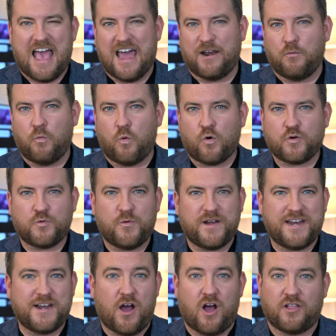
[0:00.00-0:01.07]
and award
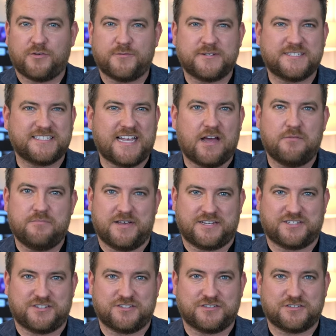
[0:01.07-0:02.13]
winning Hollywood sound
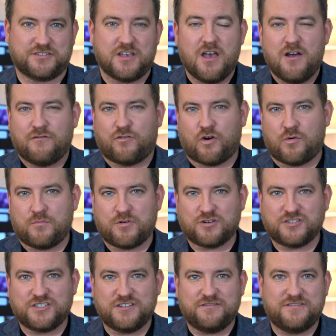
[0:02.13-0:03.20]
mixers for
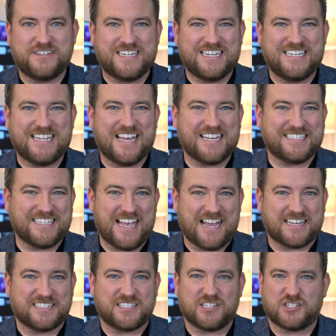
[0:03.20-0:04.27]
immersive
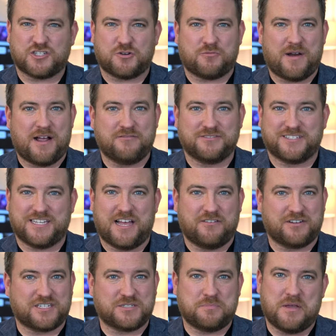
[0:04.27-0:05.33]
DTSX surround
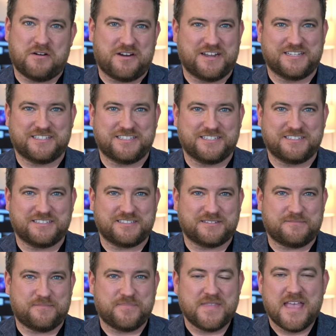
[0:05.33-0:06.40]
sound experiences